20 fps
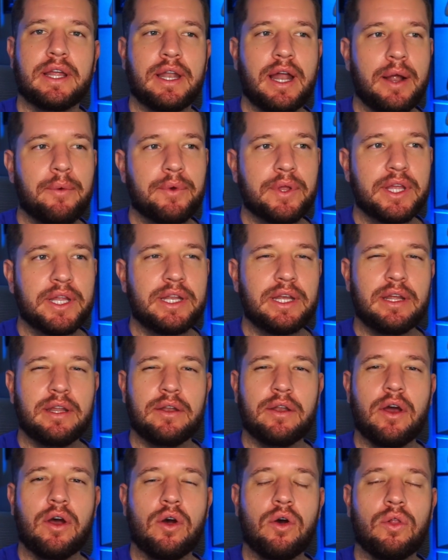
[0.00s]
I really
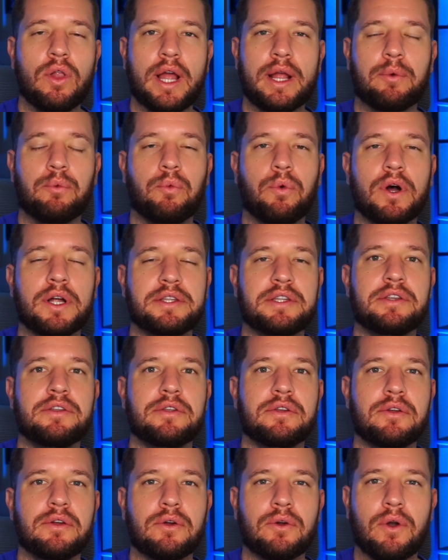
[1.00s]
didn't know like what to
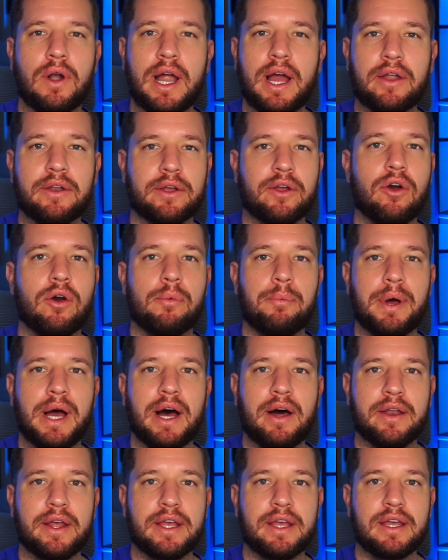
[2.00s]
do or how to go
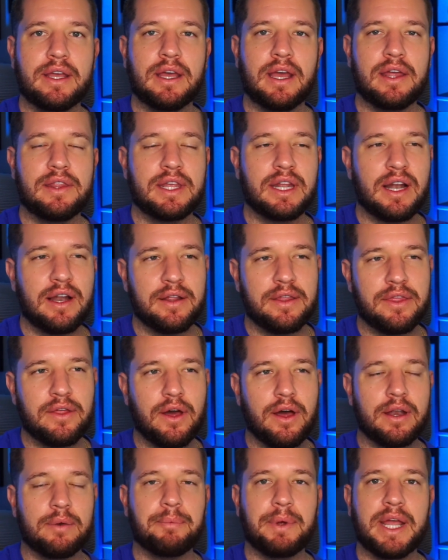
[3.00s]
about it. And then I
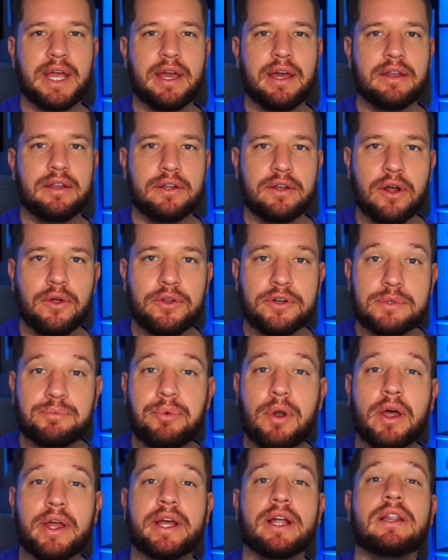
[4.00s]
thought in my head, you know, there's
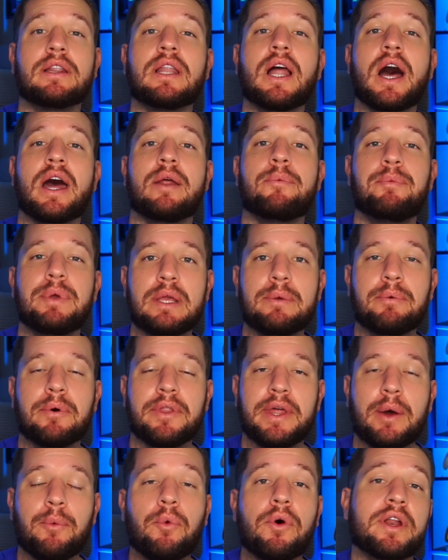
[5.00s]
probably a lot of people
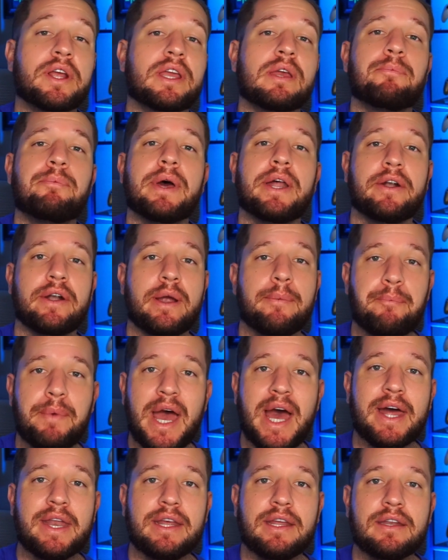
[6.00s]
that want to get better at
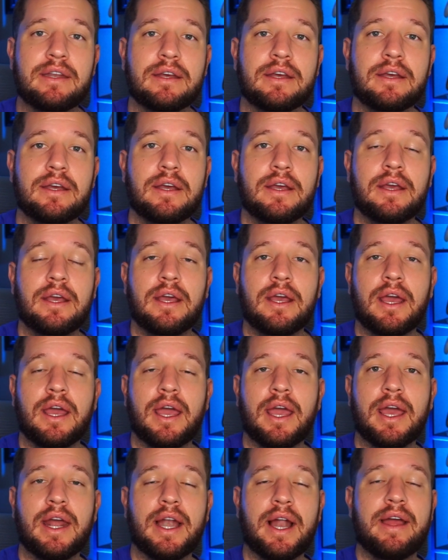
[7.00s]
Madden.
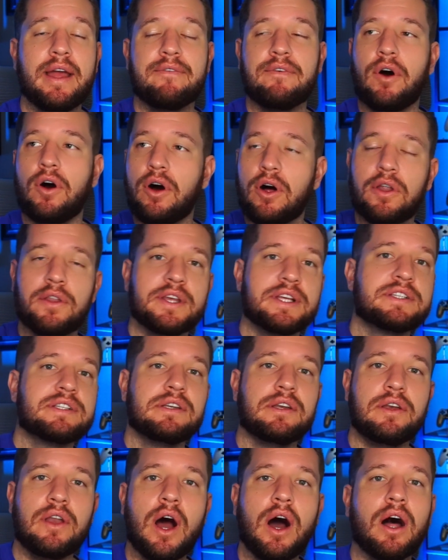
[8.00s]
And I have all this
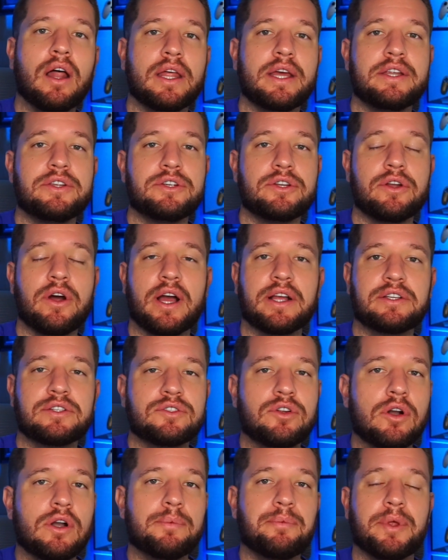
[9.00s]
knowledge. You know, I
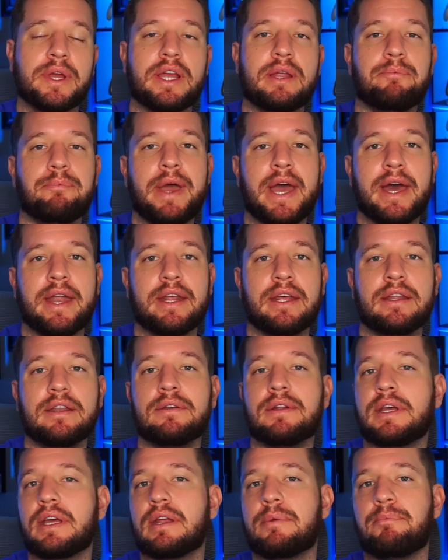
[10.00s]
started playing
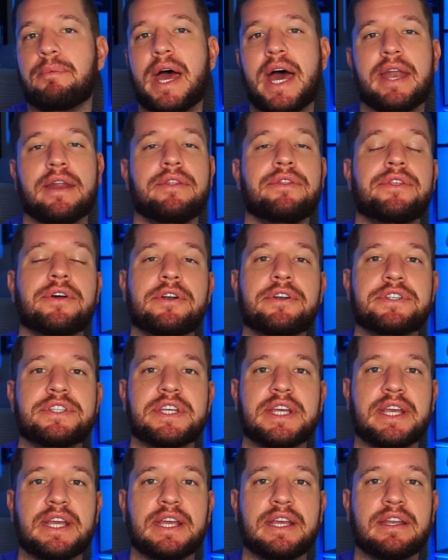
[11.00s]
Madden in Madden
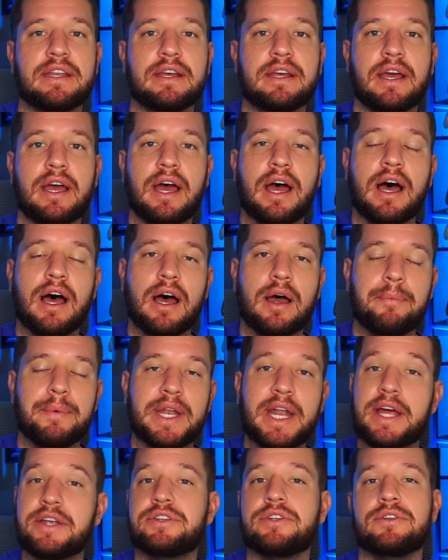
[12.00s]
13. And
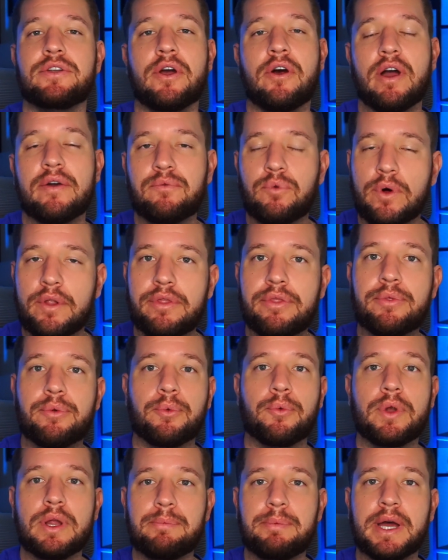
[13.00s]
as you know, I've won
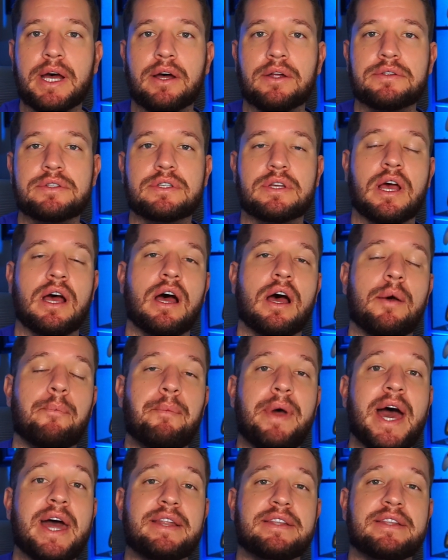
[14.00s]
3 belts, Madden